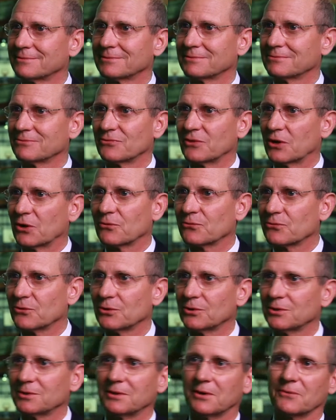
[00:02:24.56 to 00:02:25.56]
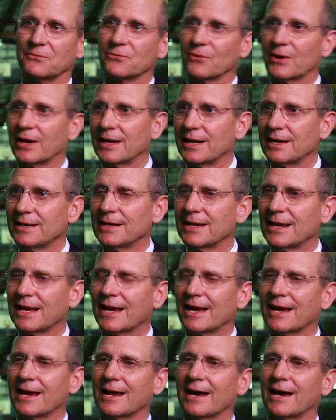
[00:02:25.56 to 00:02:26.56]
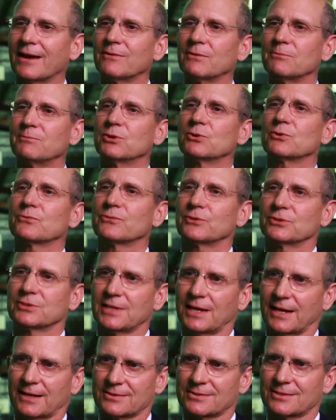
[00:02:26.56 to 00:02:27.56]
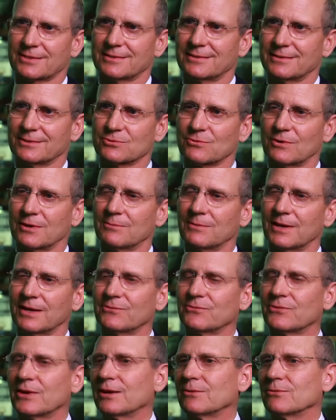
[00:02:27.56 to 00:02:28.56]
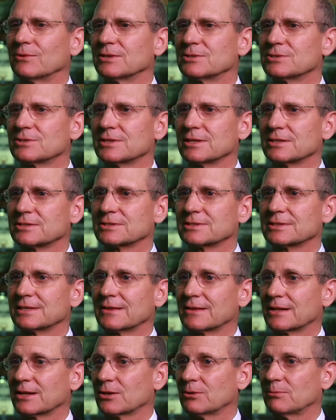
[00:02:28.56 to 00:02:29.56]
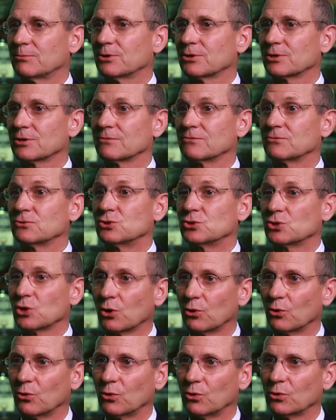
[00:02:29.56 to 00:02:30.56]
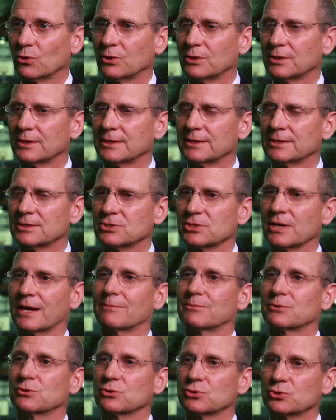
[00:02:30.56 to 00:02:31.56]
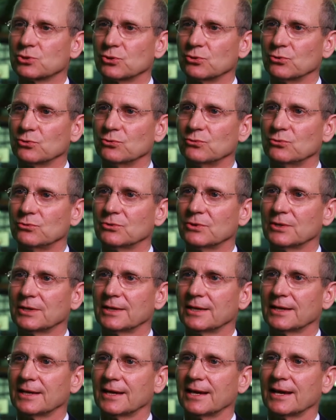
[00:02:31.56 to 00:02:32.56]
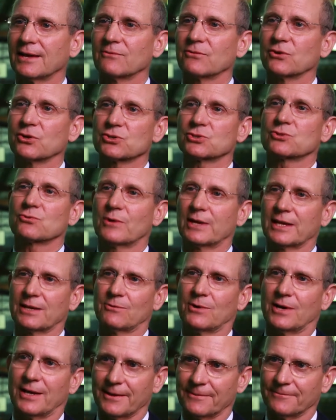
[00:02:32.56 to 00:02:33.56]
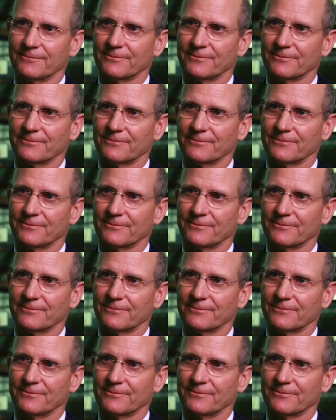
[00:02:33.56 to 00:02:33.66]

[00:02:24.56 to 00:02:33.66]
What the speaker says: fearful, afraid, I have a beautiful text. It's one of my favorites. It's in the little book of Joel, chapter 2, and verse 21.